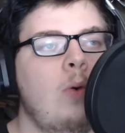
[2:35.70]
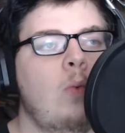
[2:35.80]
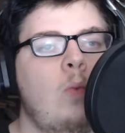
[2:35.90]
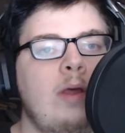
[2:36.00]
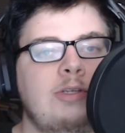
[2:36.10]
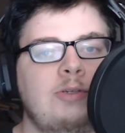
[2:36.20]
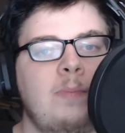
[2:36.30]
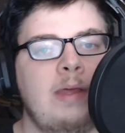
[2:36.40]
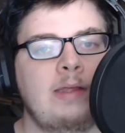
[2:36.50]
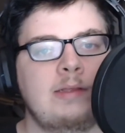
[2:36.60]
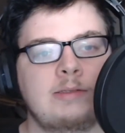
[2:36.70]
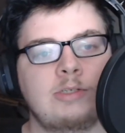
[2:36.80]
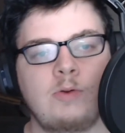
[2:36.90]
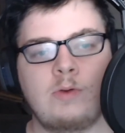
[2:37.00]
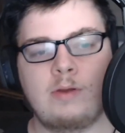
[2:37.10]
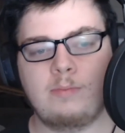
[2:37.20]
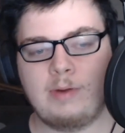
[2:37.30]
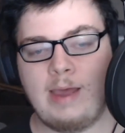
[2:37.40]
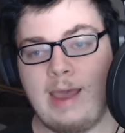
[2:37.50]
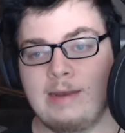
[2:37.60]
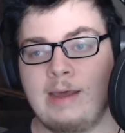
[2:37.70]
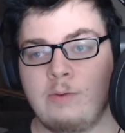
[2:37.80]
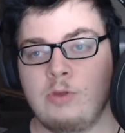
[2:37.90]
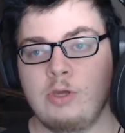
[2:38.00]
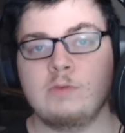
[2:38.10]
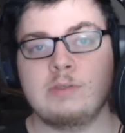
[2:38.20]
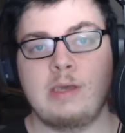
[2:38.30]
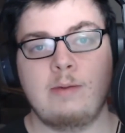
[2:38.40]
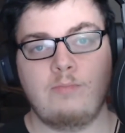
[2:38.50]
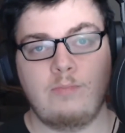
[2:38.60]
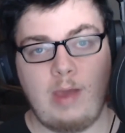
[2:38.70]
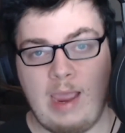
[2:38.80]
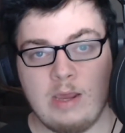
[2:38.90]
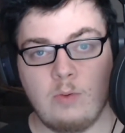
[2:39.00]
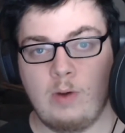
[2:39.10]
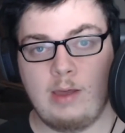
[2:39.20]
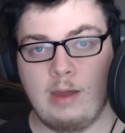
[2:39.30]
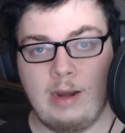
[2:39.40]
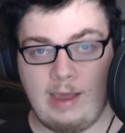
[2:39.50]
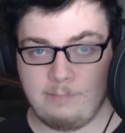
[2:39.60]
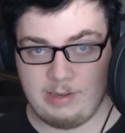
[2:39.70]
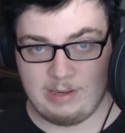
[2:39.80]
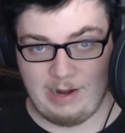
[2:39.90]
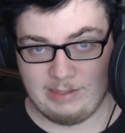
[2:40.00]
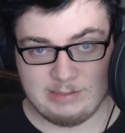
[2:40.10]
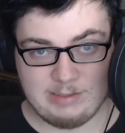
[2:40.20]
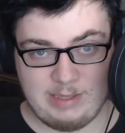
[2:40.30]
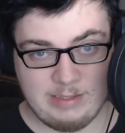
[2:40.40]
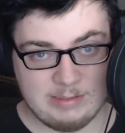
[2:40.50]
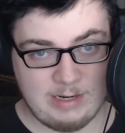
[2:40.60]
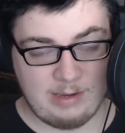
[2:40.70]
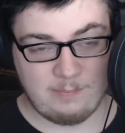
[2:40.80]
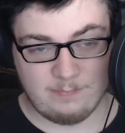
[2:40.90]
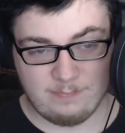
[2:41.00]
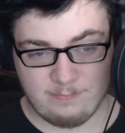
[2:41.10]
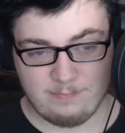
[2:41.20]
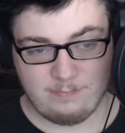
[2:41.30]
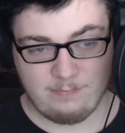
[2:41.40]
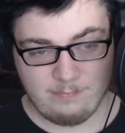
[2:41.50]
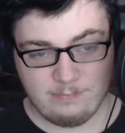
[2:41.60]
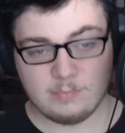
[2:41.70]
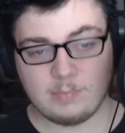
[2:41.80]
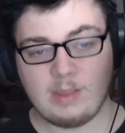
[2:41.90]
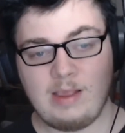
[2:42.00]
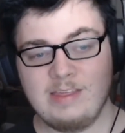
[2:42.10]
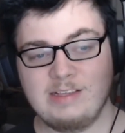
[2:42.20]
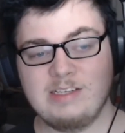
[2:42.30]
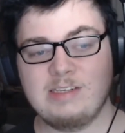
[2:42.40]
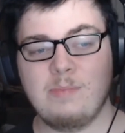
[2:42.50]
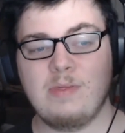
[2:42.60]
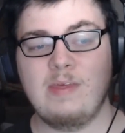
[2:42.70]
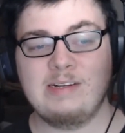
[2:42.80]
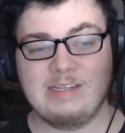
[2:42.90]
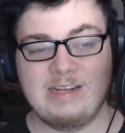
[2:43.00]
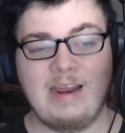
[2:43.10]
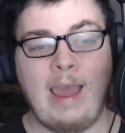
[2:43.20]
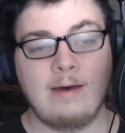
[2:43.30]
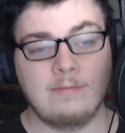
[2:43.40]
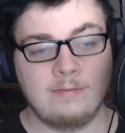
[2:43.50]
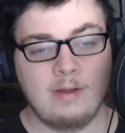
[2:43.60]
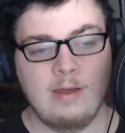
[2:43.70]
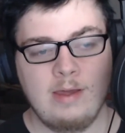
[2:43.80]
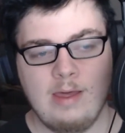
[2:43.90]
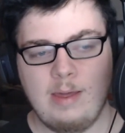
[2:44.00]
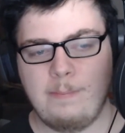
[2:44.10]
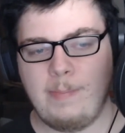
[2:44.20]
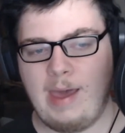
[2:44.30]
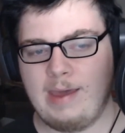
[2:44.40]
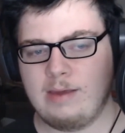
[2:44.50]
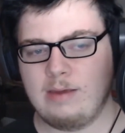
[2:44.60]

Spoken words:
which means you can now use it anywhere and be connected to the internet. This is something they did have back,